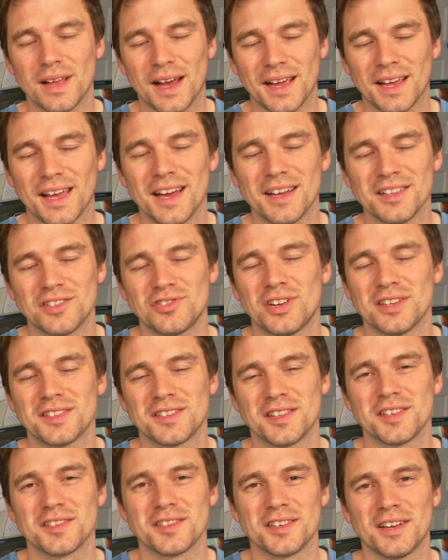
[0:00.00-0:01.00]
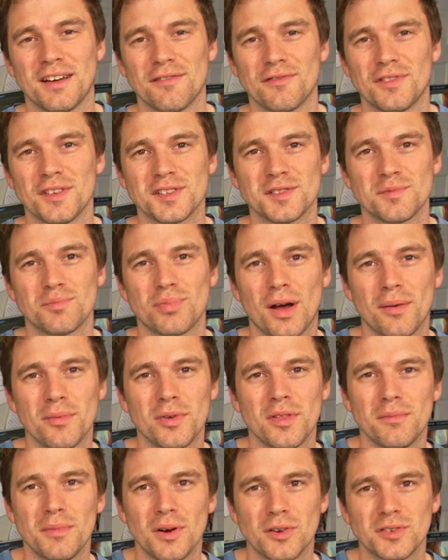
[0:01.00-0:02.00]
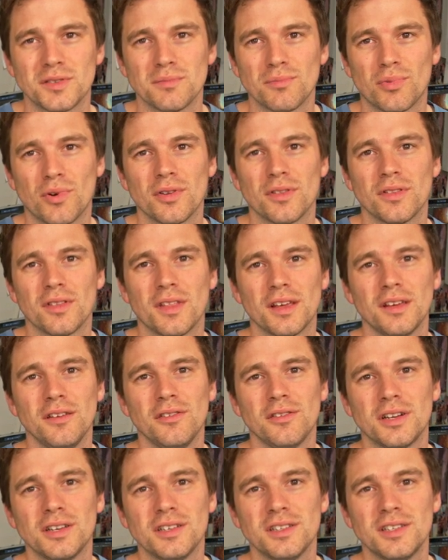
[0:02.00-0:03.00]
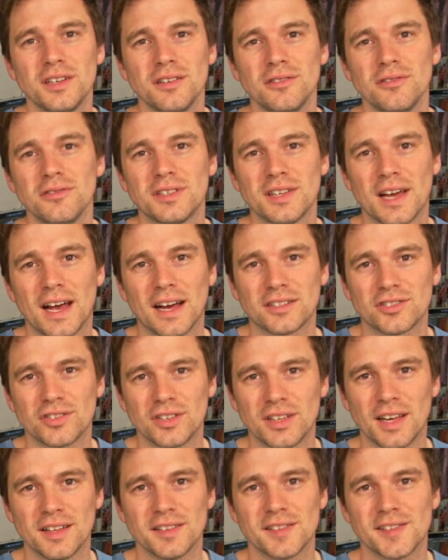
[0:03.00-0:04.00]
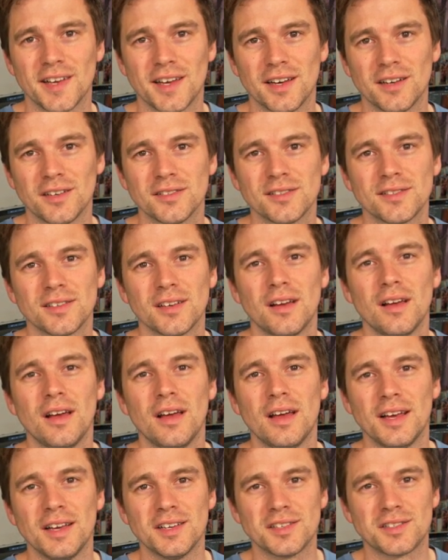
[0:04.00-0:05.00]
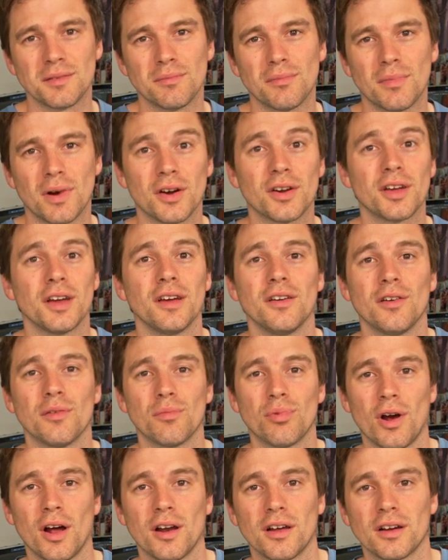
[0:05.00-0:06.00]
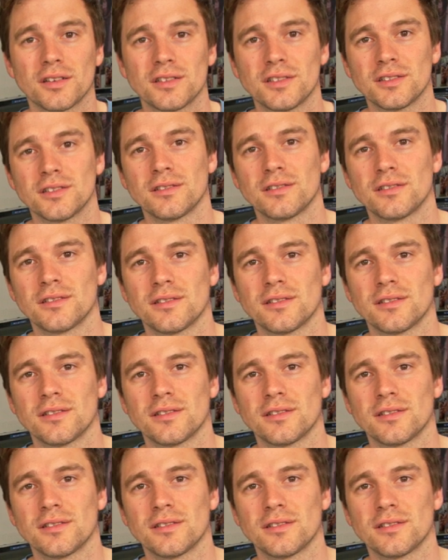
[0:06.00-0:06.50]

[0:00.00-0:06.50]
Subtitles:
I can't stress this enough. This is probably the most important thing you can do to actually get sales is to market your product.